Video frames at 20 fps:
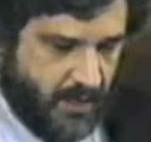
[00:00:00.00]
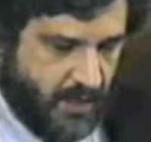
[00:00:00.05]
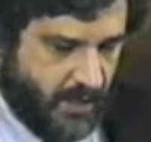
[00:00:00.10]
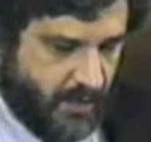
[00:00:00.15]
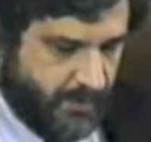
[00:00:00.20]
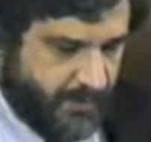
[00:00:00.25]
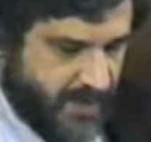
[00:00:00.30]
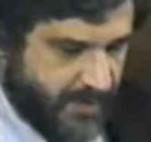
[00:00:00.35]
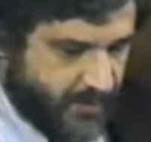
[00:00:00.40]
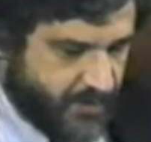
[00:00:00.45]

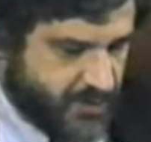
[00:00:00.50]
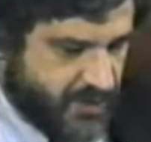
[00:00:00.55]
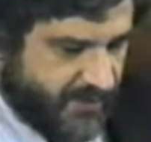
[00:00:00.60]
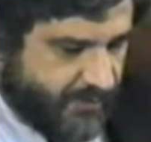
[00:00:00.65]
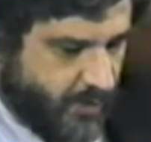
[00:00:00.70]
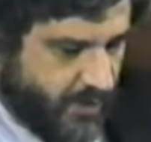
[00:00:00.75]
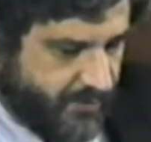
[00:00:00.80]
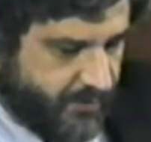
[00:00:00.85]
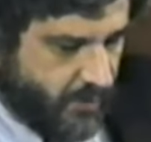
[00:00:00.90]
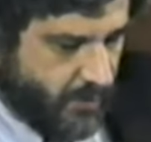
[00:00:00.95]
Uh, people
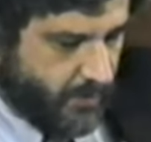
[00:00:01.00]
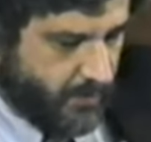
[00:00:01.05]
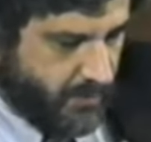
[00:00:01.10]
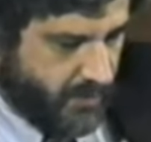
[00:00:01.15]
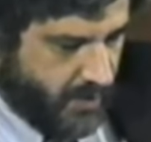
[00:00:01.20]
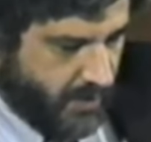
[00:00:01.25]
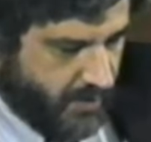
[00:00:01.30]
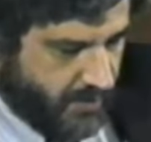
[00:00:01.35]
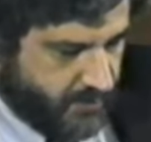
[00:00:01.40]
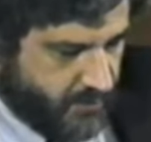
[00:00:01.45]
suffering from
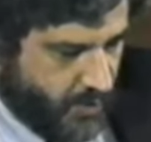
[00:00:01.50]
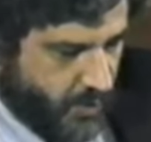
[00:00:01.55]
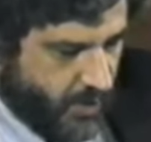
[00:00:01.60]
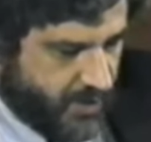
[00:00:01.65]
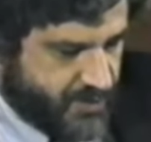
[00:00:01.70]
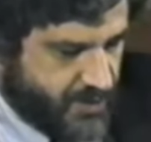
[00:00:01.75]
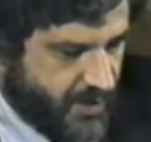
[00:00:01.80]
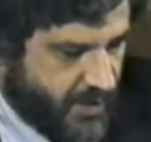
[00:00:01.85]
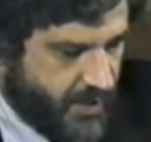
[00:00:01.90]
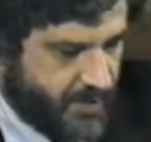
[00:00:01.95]
um,
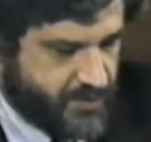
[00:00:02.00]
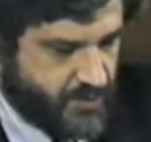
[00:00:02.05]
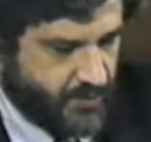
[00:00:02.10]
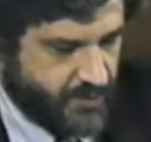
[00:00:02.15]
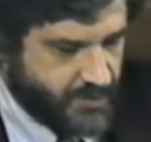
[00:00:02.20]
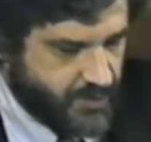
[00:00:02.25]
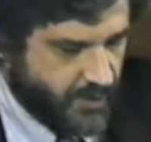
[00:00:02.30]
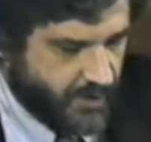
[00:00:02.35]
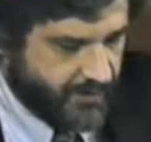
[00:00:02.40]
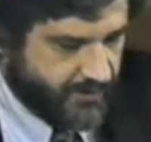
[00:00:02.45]
nausea as a
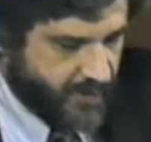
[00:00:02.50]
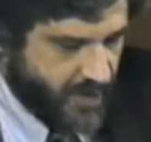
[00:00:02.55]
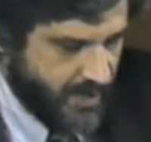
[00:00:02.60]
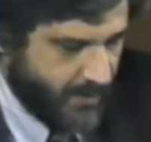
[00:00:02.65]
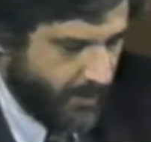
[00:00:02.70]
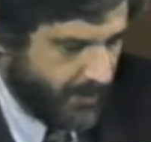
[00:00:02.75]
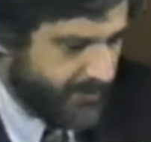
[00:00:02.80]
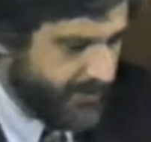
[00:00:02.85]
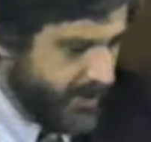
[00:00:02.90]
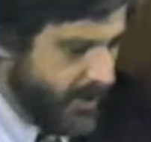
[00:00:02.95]
result of
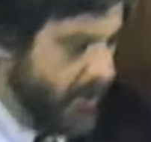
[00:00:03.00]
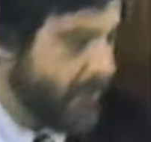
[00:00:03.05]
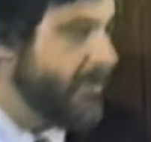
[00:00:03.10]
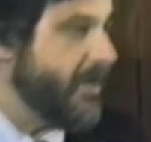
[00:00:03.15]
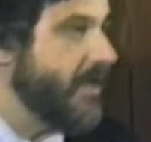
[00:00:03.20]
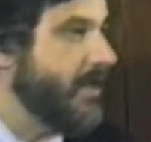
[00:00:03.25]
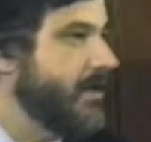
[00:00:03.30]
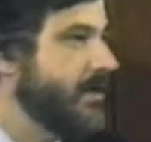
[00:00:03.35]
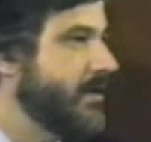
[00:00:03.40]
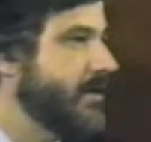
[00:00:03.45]

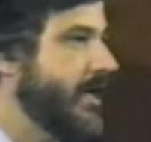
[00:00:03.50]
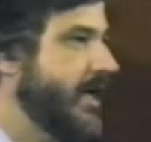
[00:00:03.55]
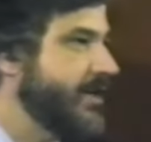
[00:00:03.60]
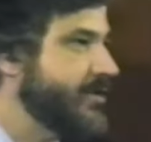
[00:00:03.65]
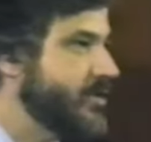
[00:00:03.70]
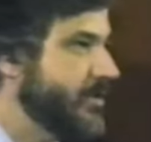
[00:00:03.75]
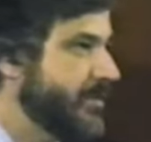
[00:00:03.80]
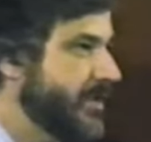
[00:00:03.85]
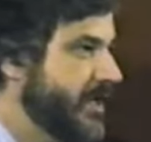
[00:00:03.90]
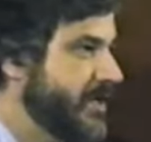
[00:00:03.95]
chemotherapy,
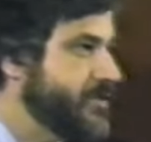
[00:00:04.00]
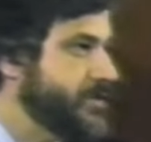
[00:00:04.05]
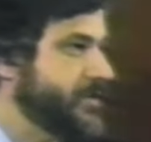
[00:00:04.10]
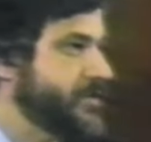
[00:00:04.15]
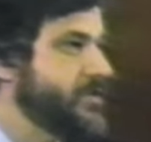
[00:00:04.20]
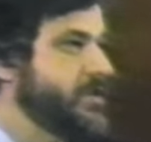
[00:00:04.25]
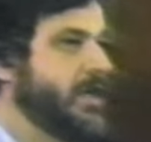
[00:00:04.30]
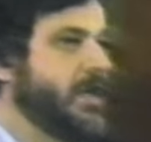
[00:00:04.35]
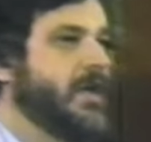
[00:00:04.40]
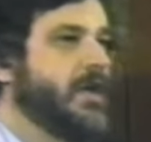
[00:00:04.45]
cancer
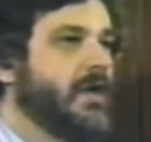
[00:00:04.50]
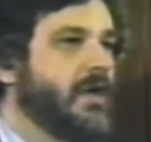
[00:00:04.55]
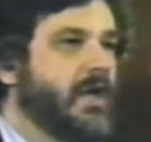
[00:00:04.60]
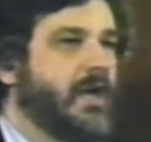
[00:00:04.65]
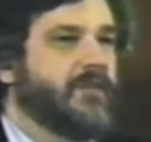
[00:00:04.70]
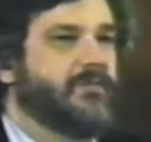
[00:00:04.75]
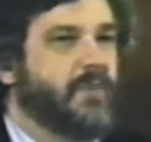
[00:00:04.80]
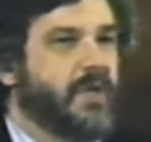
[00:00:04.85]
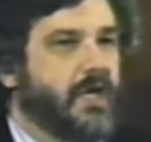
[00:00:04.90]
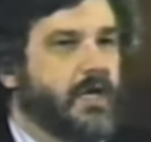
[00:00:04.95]
patients,
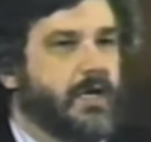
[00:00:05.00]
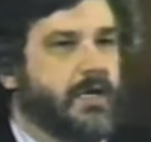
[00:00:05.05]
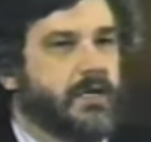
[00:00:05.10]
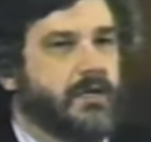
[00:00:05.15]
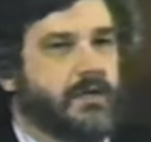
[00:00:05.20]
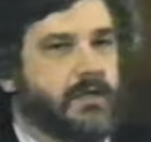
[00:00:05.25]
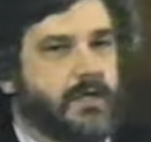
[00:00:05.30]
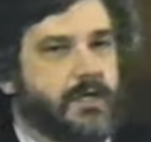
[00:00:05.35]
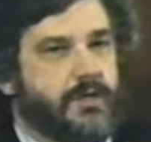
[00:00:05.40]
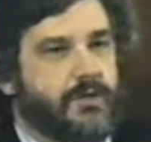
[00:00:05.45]
have
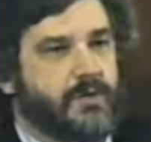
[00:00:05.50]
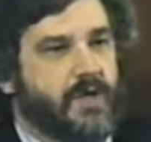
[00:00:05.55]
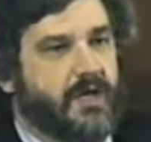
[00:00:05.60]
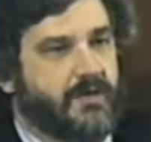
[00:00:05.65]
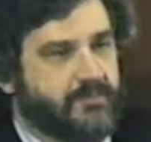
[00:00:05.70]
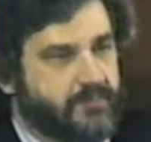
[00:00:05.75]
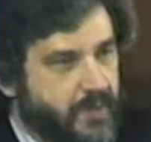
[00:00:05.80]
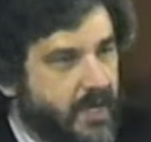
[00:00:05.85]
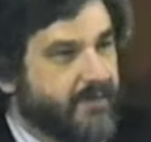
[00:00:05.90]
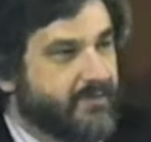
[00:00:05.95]
begun, uh, you
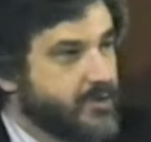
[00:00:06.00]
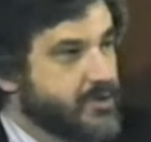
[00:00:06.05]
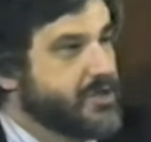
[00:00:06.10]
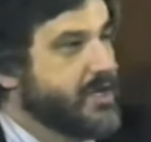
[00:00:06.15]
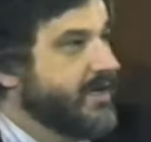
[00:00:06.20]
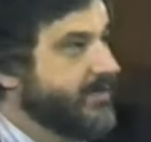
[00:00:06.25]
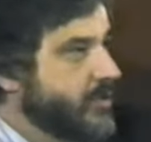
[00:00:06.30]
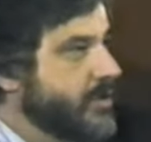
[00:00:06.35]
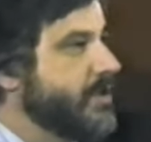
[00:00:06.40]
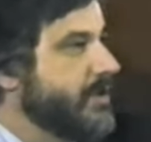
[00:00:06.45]
have, have
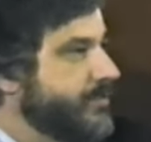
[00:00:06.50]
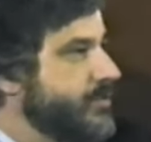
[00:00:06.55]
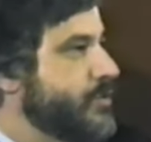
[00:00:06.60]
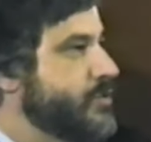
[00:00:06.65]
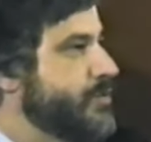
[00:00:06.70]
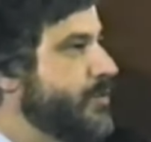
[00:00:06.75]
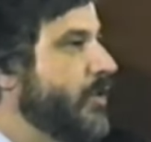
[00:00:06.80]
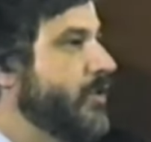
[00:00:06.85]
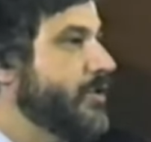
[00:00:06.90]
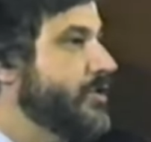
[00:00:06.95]
discovered that if you
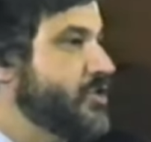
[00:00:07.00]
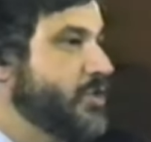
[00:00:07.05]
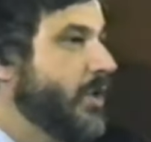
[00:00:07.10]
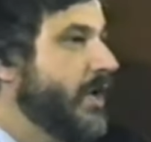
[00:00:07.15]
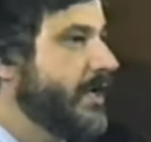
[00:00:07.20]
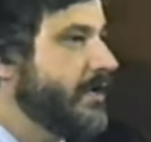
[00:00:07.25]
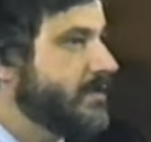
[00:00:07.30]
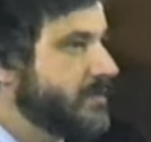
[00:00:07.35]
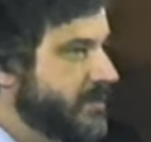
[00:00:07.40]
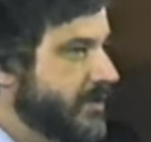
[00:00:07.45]
smoke a
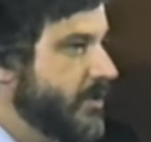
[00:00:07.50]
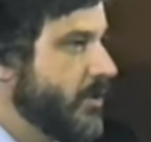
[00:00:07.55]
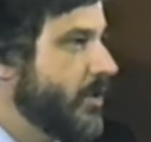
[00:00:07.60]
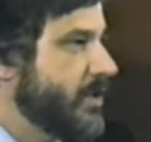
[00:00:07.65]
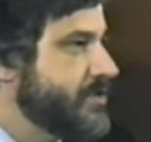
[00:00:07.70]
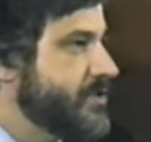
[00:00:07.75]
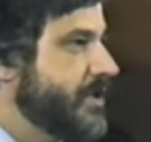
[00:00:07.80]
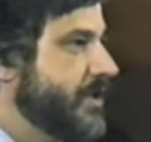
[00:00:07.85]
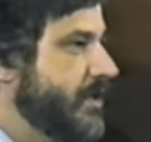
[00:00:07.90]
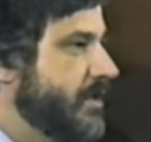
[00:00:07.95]
joint, the
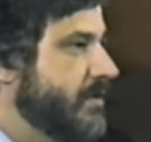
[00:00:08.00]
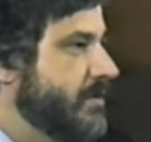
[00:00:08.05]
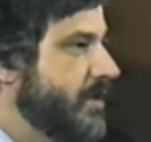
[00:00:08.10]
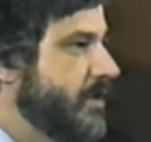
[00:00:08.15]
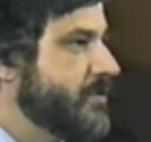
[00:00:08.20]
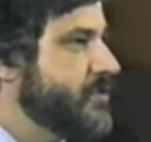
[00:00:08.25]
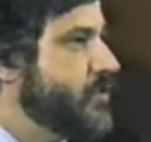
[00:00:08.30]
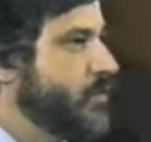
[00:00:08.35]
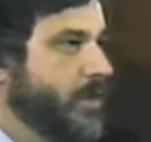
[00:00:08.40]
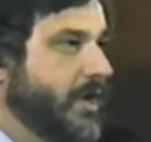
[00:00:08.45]
nausea
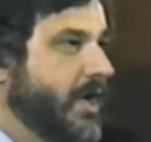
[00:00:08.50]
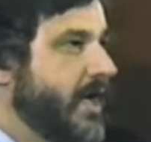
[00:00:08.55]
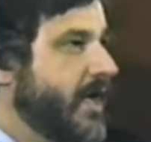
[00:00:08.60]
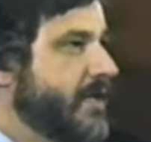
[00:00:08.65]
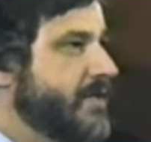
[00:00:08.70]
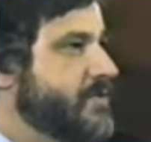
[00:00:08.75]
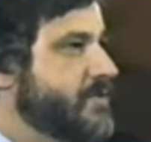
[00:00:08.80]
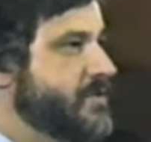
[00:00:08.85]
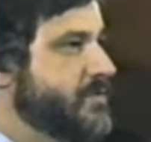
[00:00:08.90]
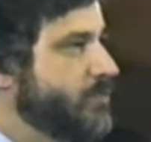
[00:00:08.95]
goes away.
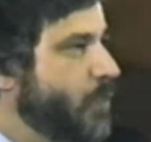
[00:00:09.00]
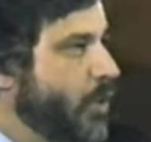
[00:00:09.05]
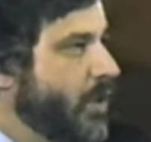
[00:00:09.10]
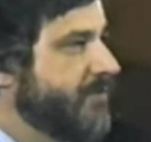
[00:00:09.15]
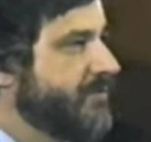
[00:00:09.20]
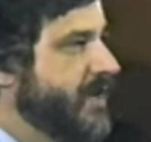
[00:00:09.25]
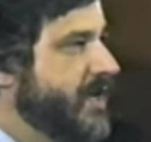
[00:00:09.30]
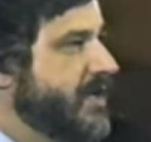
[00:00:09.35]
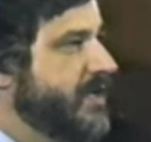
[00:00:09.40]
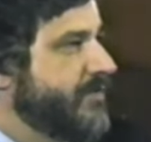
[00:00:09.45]
It's more
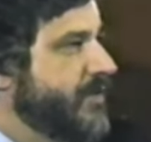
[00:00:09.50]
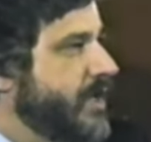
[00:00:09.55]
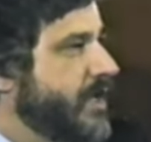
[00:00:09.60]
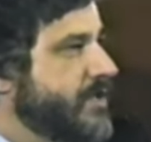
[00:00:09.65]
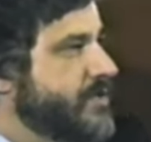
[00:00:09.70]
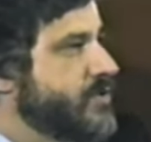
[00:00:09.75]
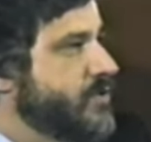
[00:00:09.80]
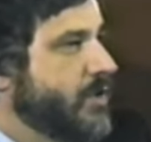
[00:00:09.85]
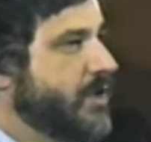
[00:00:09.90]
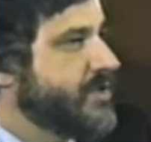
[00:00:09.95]
effective
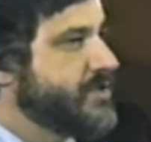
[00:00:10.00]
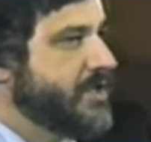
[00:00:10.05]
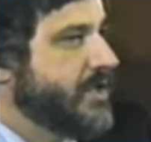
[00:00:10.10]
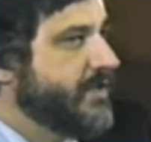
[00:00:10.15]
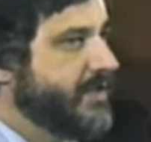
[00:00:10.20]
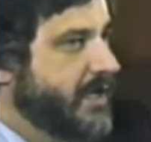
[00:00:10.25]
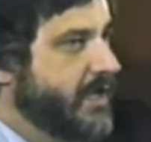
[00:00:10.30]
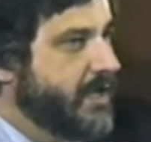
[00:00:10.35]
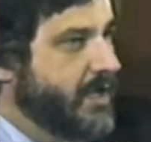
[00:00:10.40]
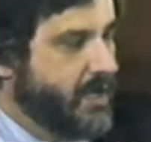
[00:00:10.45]
against
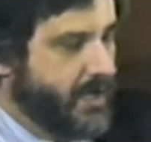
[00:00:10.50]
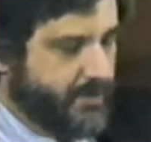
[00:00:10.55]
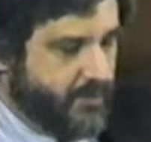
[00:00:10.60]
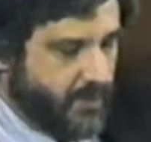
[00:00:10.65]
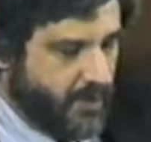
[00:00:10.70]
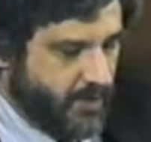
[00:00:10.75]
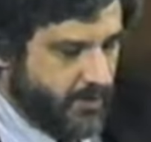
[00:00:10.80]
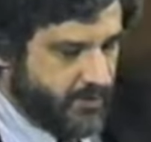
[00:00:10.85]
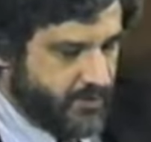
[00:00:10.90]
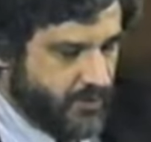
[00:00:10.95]
nausea than any other
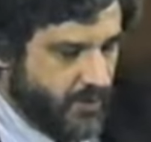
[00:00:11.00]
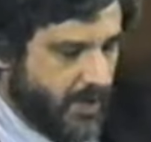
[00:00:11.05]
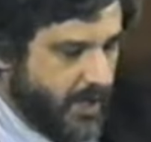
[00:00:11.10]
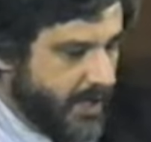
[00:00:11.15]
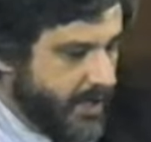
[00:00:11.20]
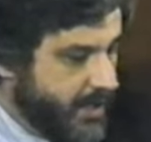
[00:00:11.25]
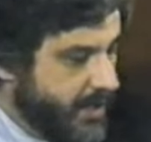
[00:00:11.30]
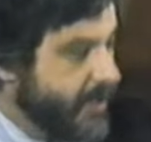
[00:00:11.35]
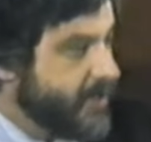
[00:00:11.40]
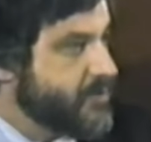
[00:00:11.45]
known
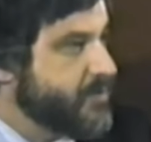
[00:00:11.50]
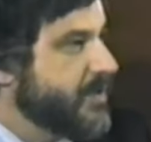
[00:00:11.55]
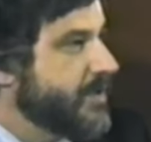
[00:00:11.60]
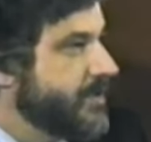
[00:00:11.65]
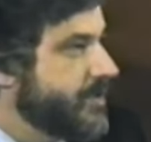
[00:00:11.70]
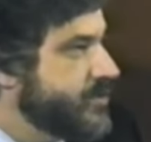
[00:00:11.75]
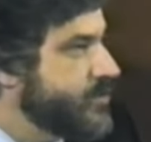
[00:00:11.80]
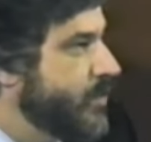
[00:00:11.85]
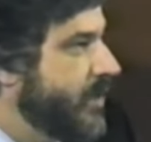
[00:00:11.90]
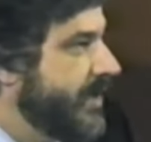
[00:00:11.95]
drug, and it has been
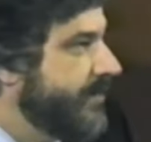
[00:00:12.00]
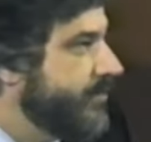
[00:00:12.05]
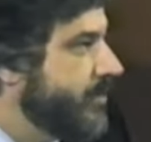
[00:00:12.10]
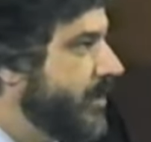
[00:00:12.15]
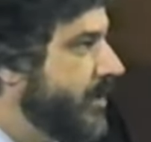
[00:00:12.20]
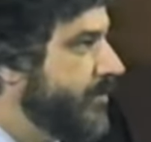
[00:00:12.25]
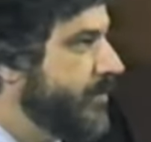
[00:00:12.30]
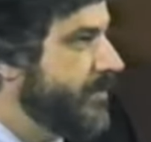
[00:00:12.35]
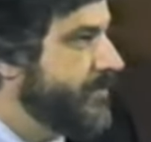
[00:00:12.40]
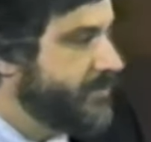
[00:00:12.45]
this way for
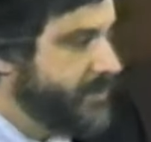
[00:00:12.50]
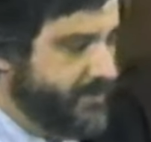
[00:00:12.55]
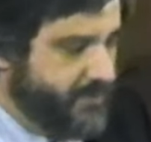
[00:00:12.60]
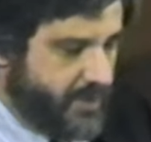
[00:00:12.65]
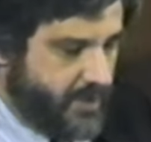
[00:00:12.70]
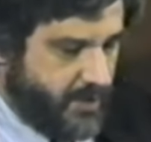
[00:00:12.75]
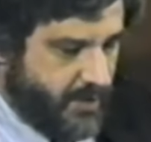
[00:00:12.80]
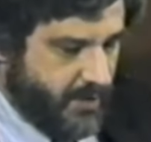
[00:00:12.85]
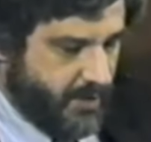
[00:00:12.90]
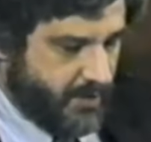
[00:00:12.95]

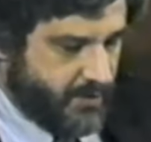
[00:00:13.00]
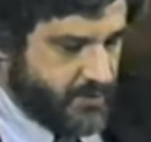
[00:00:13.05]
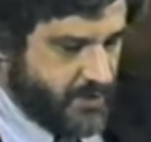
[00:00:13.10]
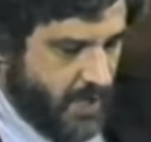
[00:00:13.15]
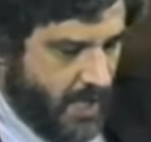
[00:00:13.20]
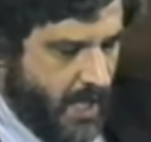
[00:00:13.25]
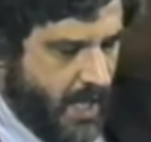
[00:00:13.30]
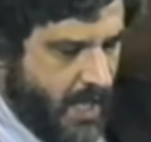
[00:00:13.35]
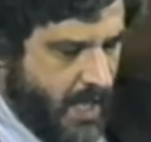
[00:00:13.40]
150 years.